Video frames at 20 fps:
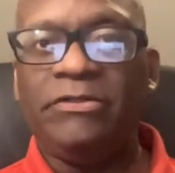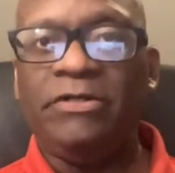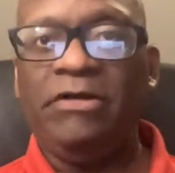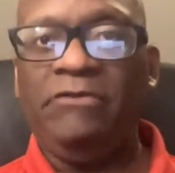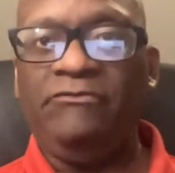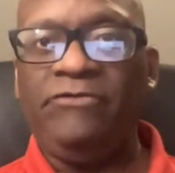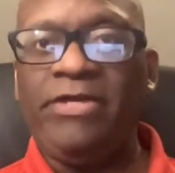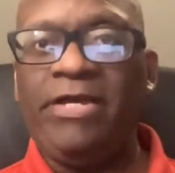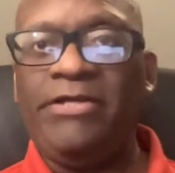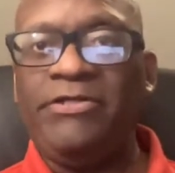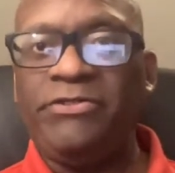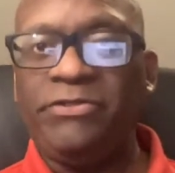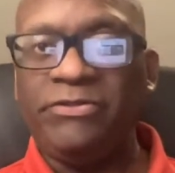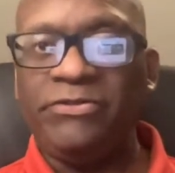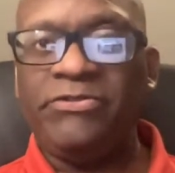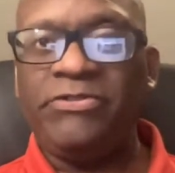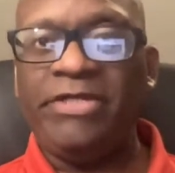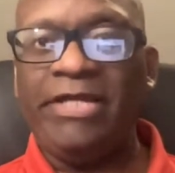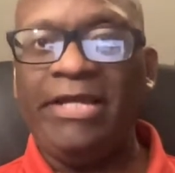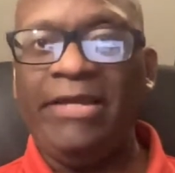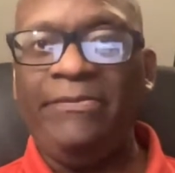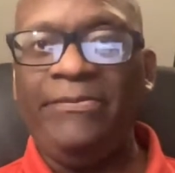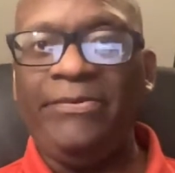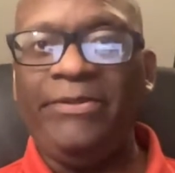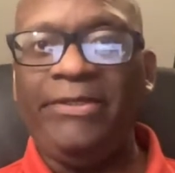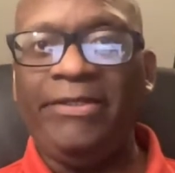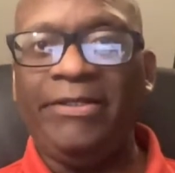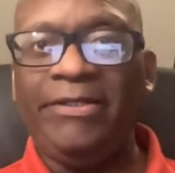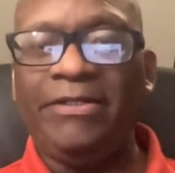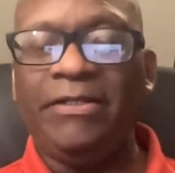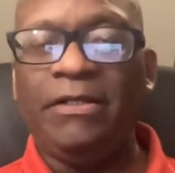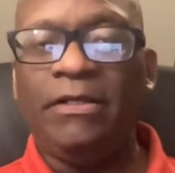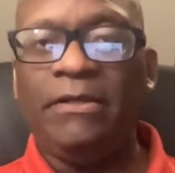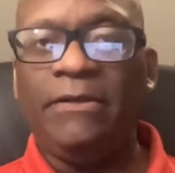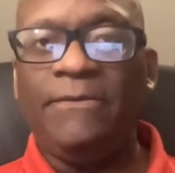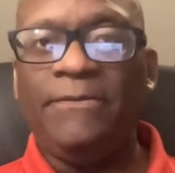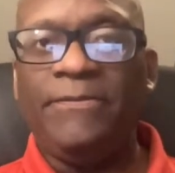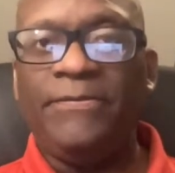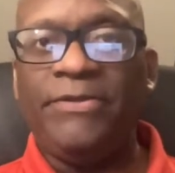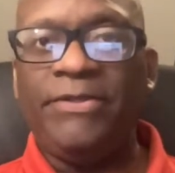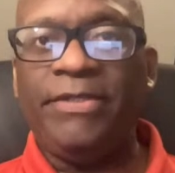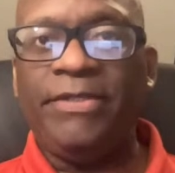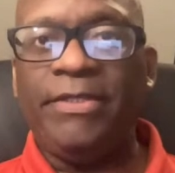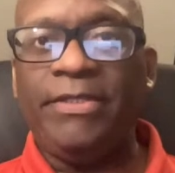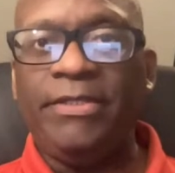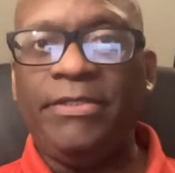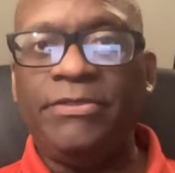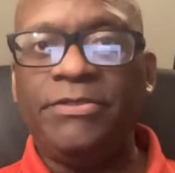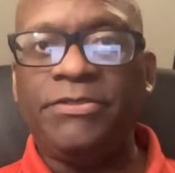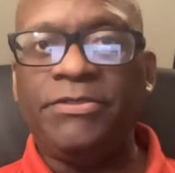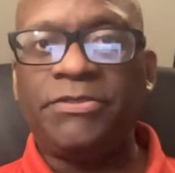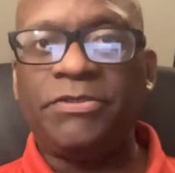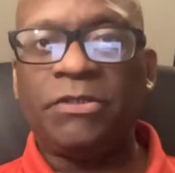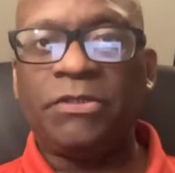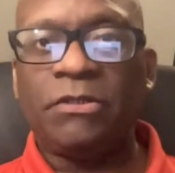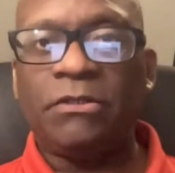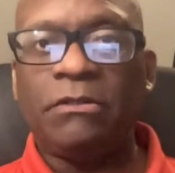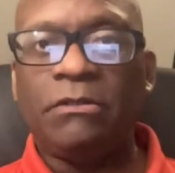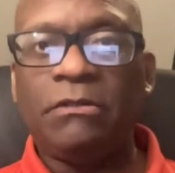of national champion is